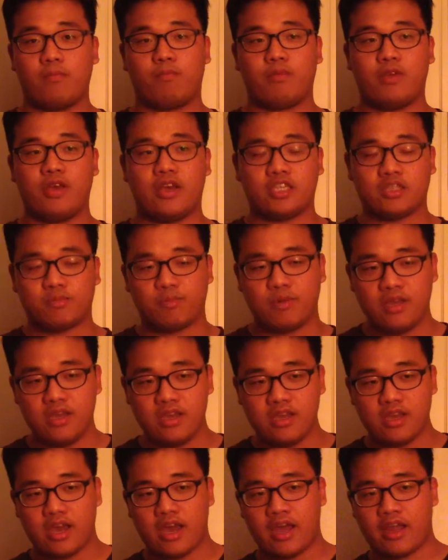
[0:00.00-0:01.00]

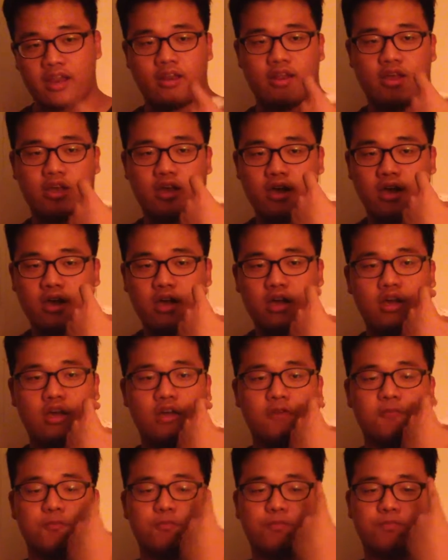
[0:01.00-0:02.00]
PSP and
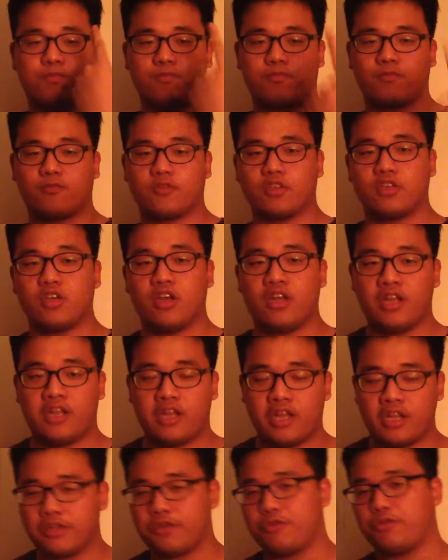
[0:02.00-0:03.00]
a
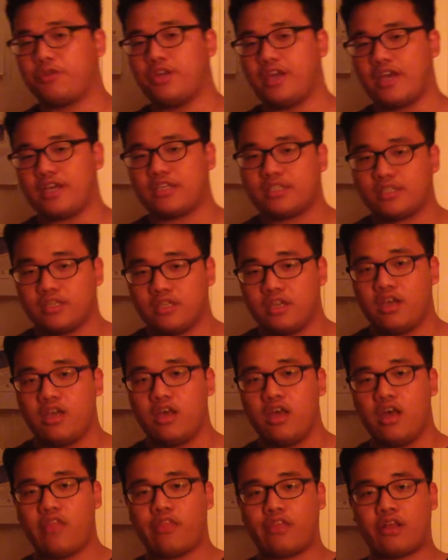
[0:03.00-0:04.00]
Nintendo DS.
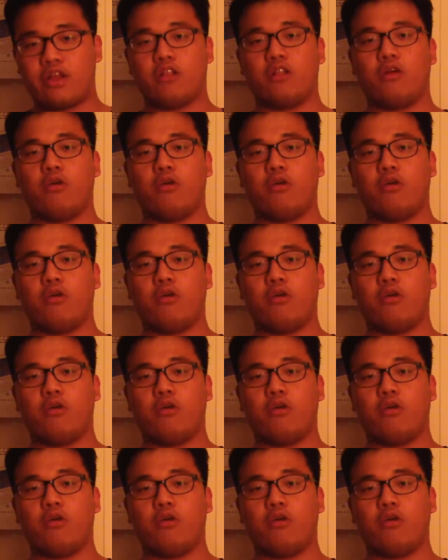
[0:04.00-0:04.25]
Their